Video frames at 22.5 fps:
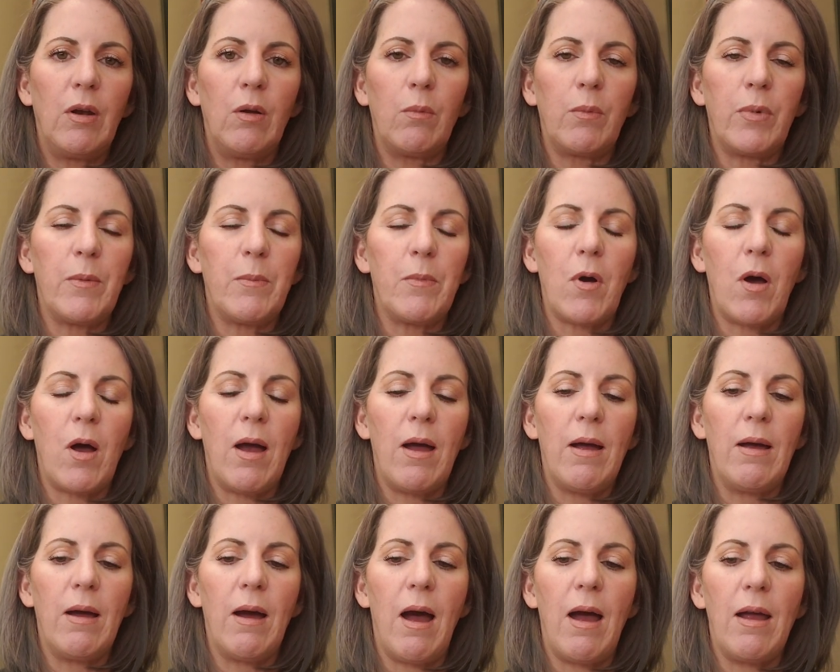people.
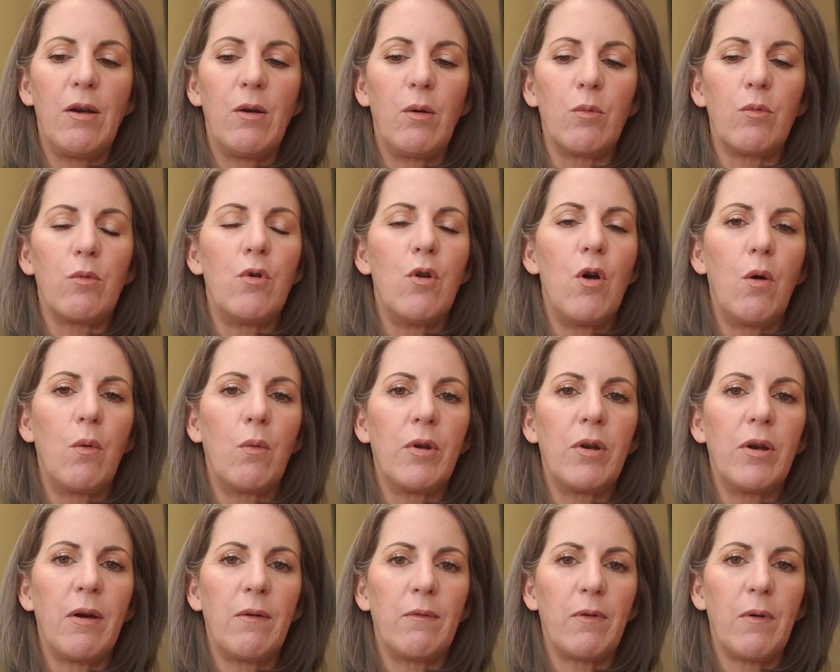I don't know
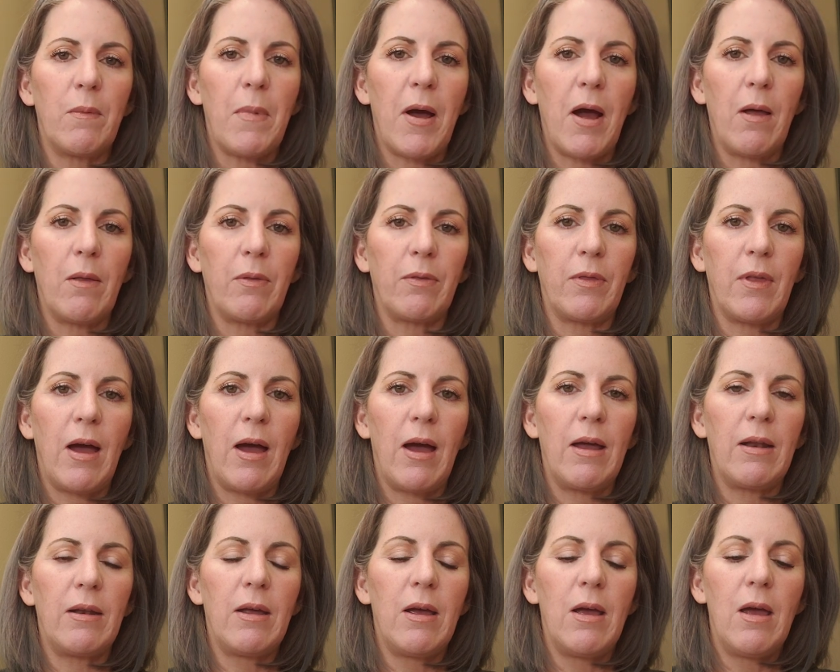enough about
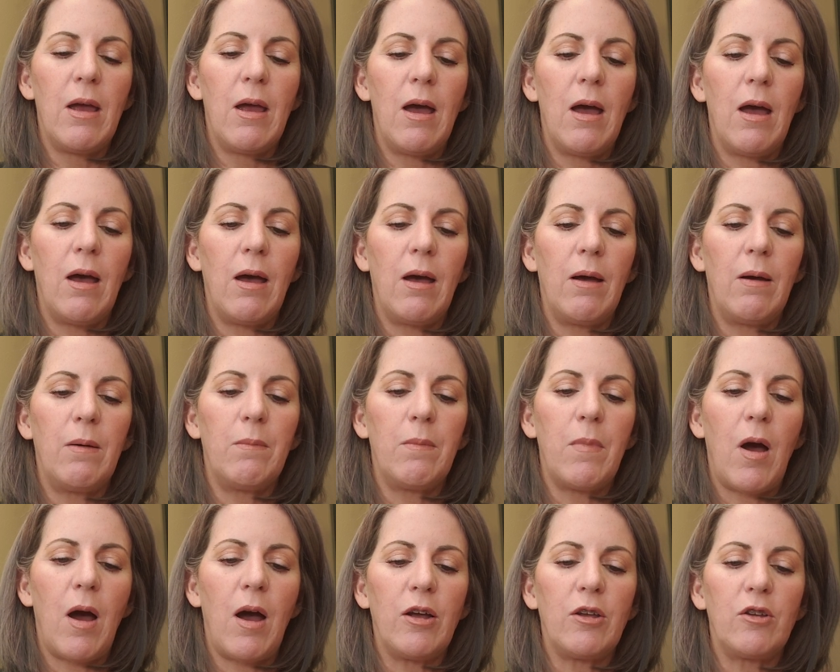that.
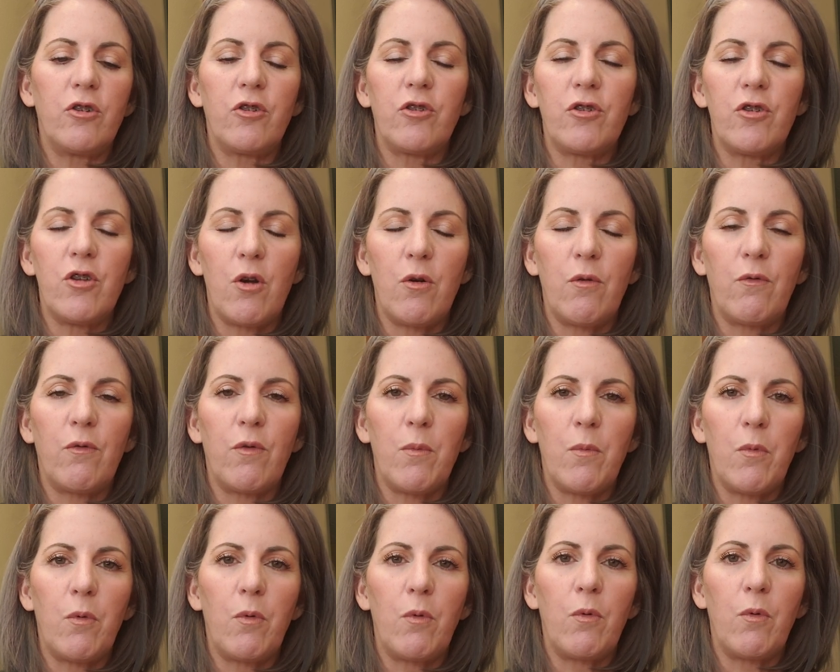I just know
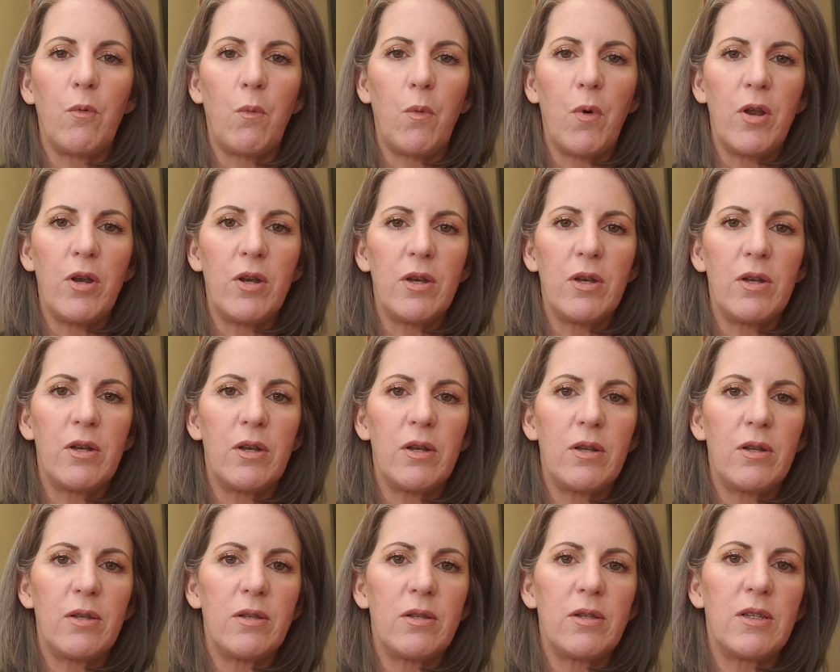from the one
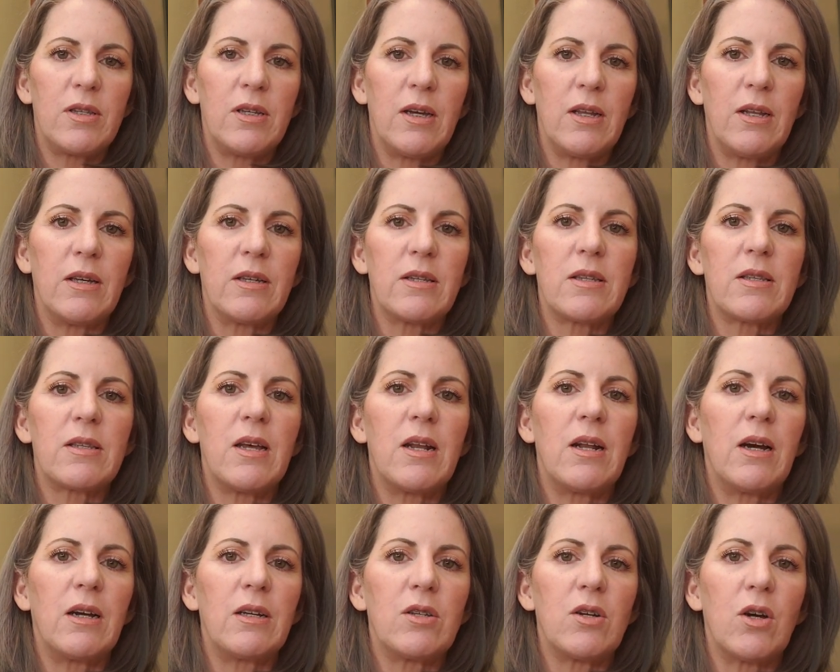dentist
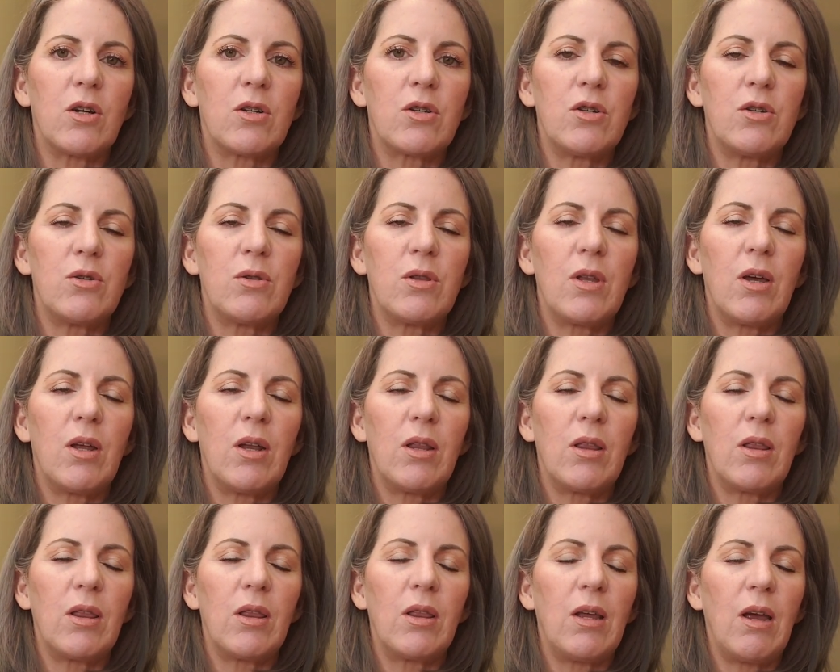that I talked to
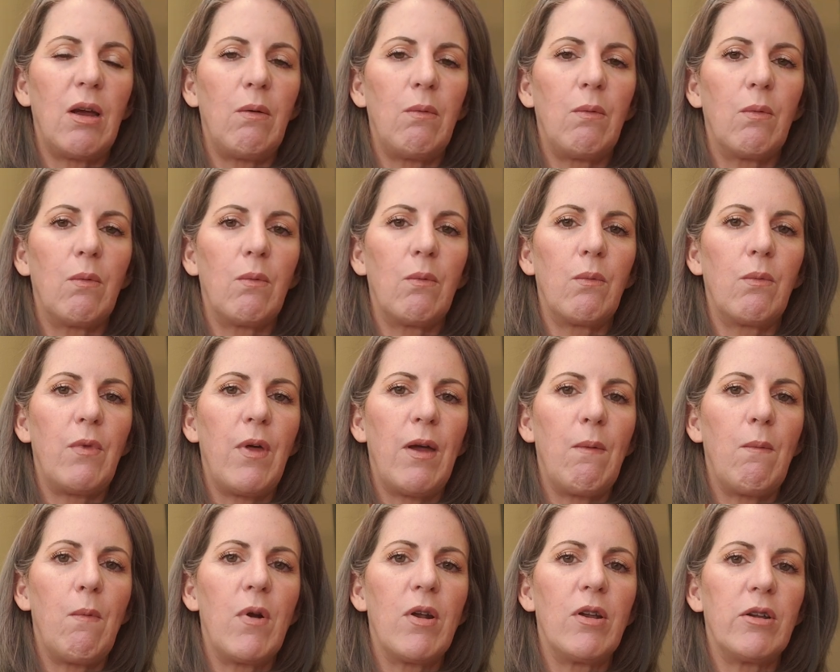that
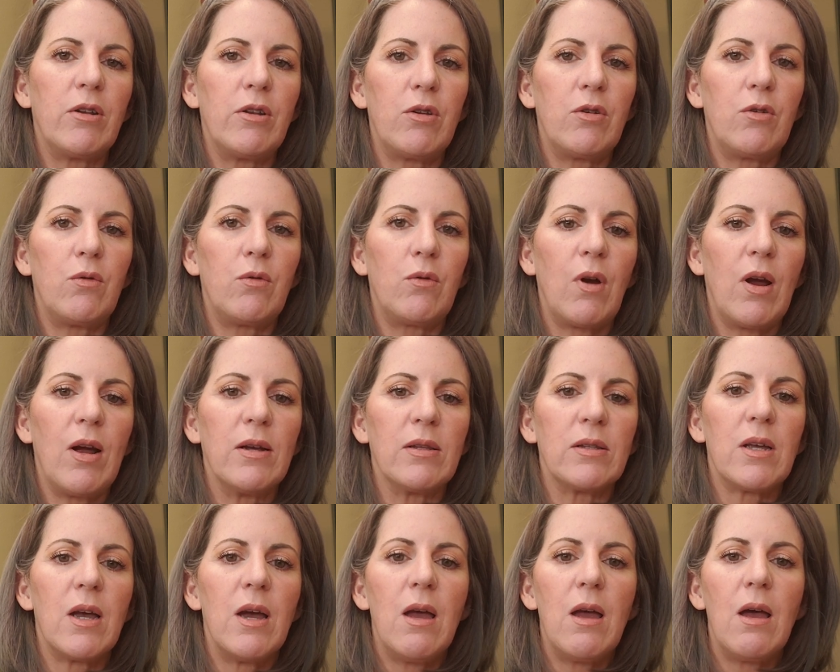they wanted to do
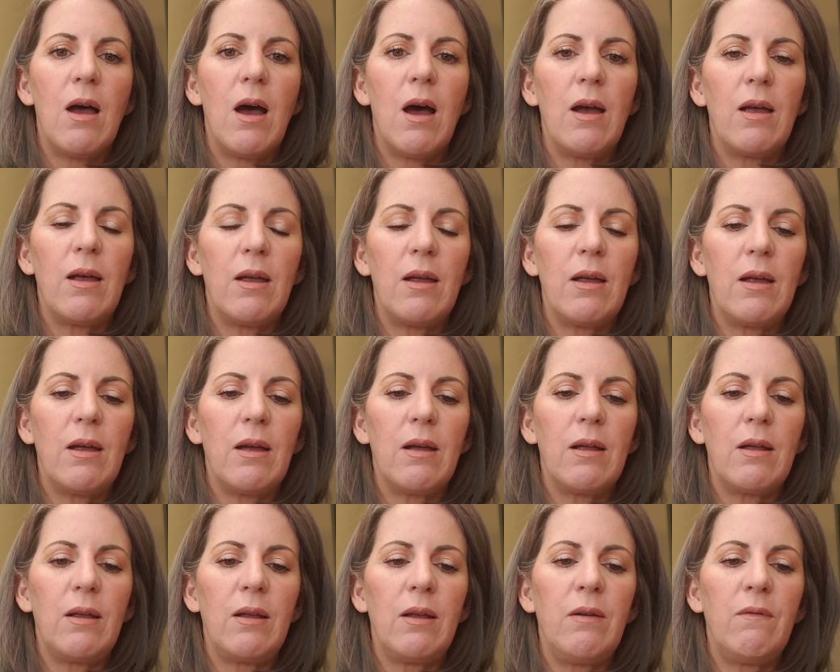crowns.
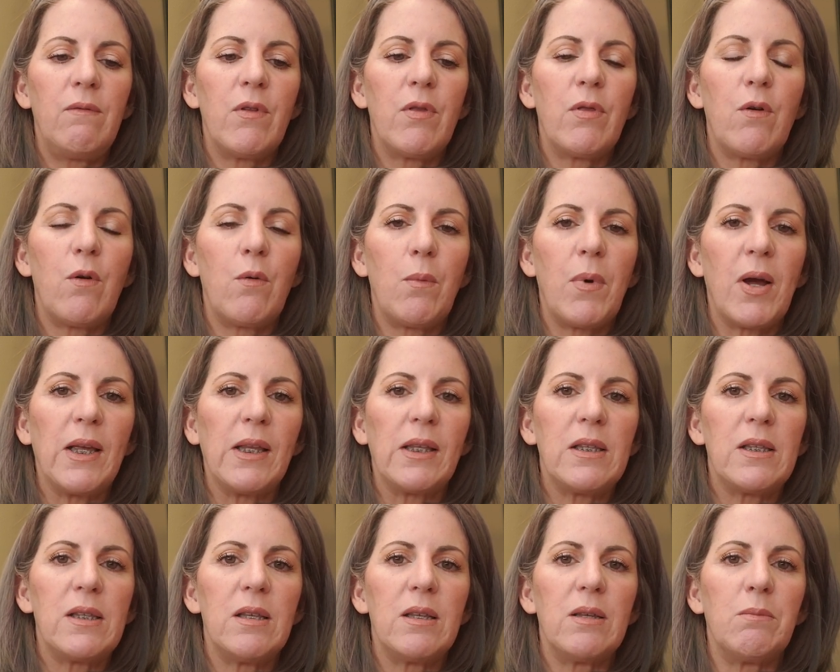Even though my
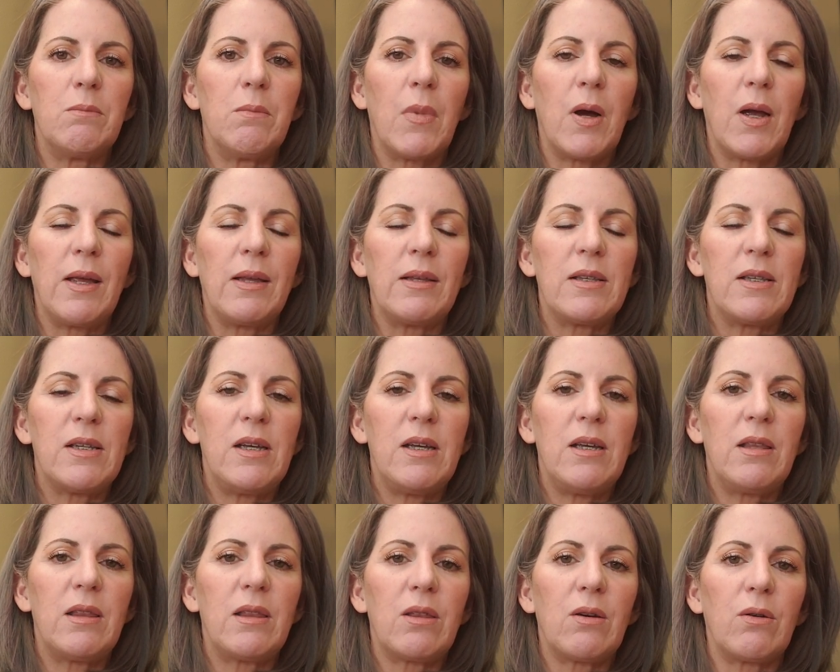
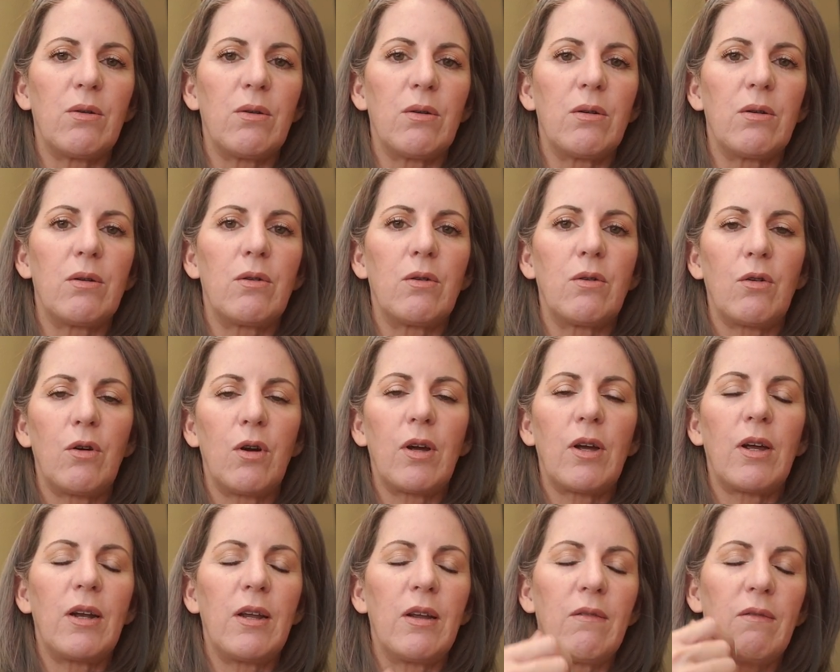teeth are
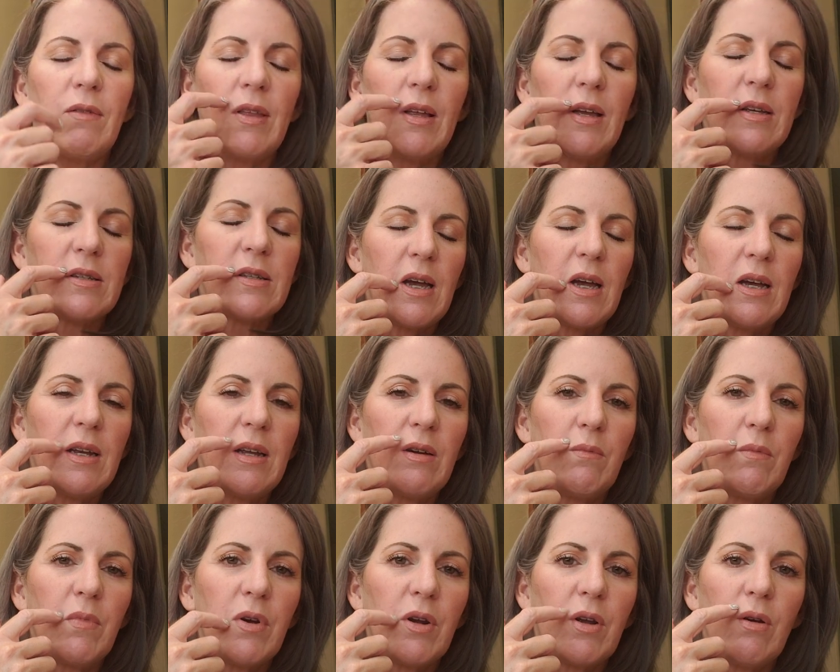crooked and everything I
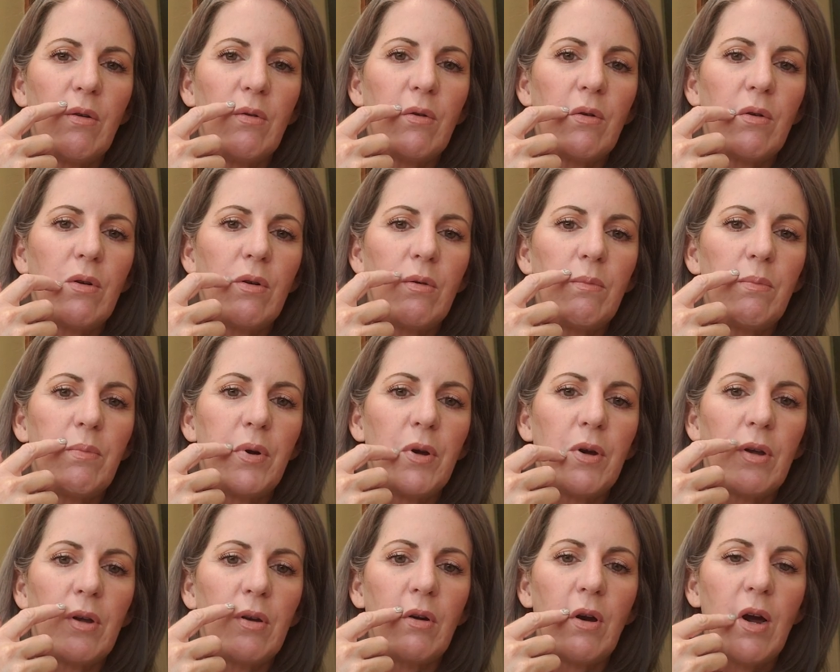didn't want to go
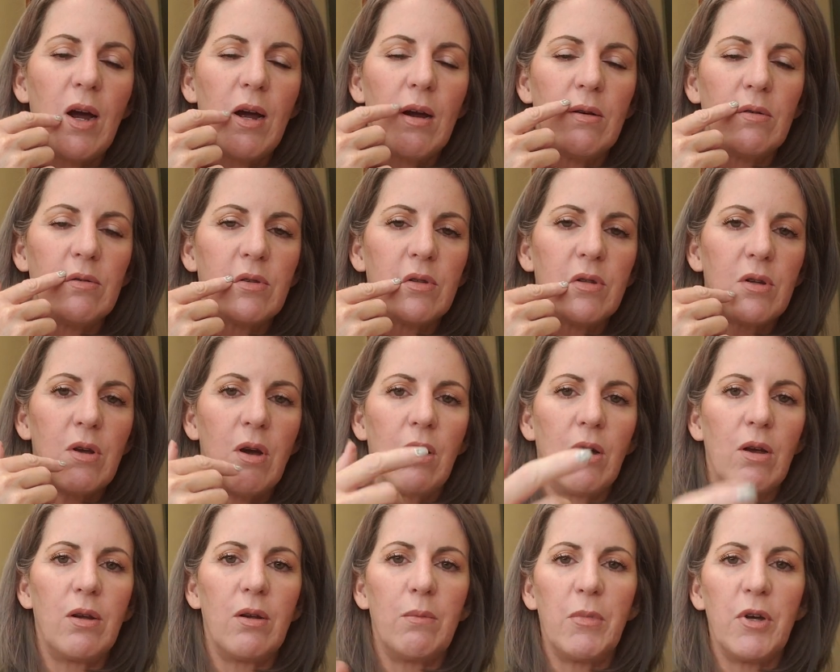put crowns
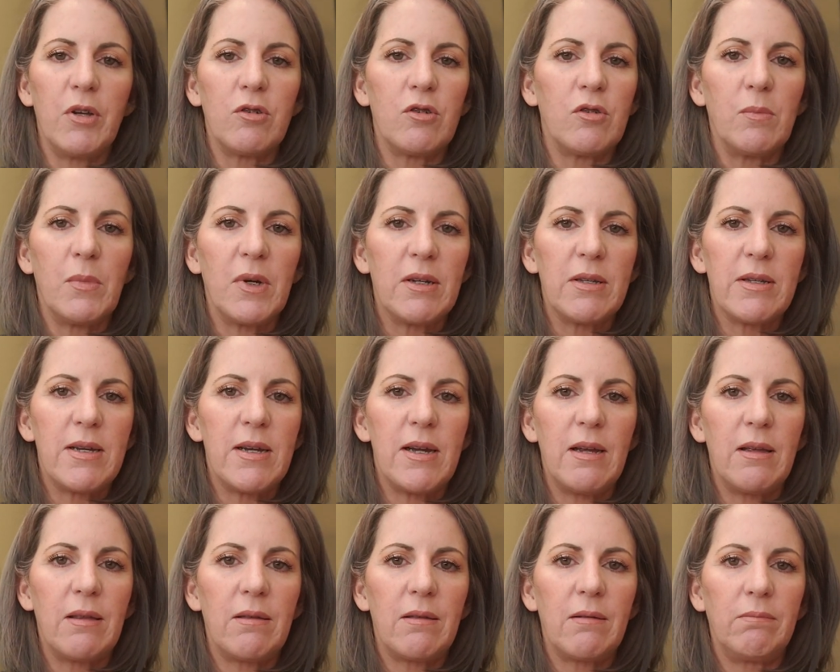on a bunch of my
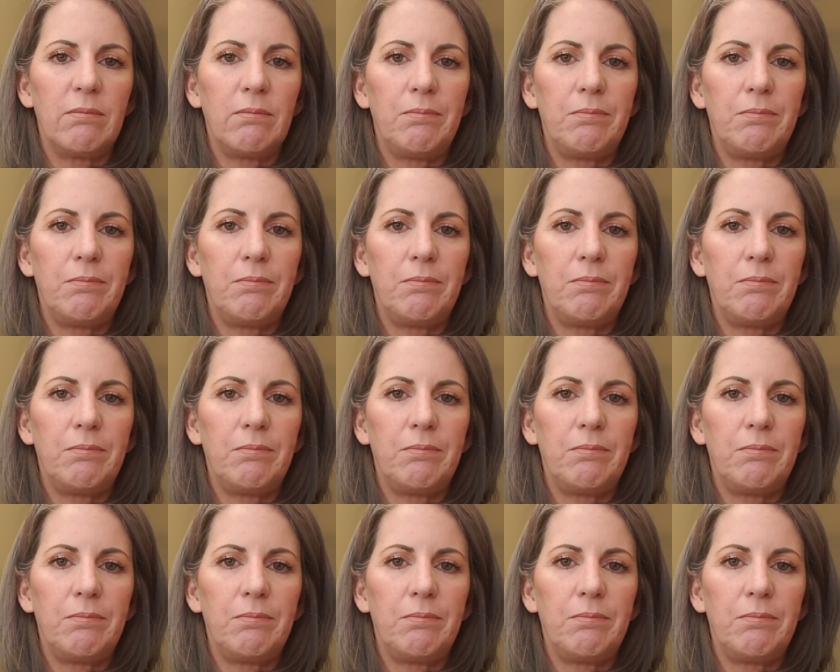teeth.